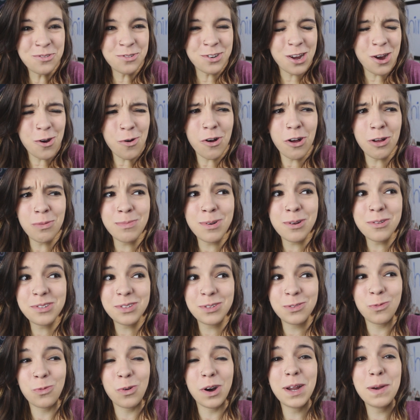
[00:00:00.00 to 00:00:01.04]
you know
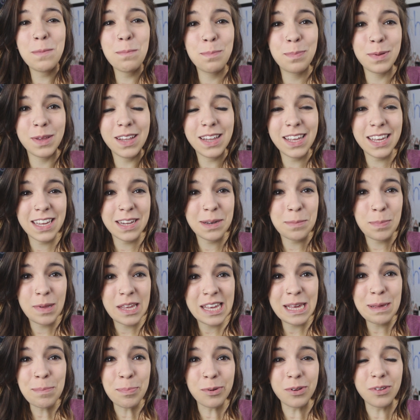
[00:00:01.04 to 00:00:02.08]
almost one billion
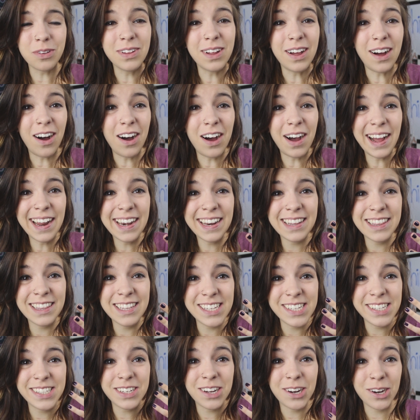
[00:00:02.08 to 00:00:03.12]
people on
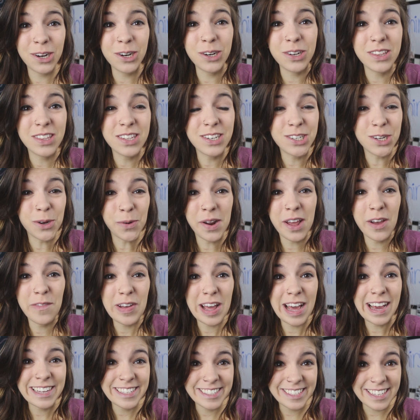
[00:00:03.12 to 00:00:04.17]
this earth don't
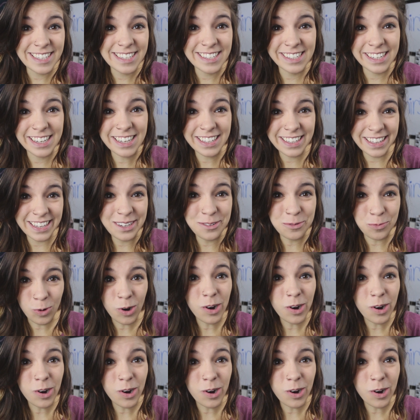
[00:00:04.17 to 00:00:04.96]
have access to clean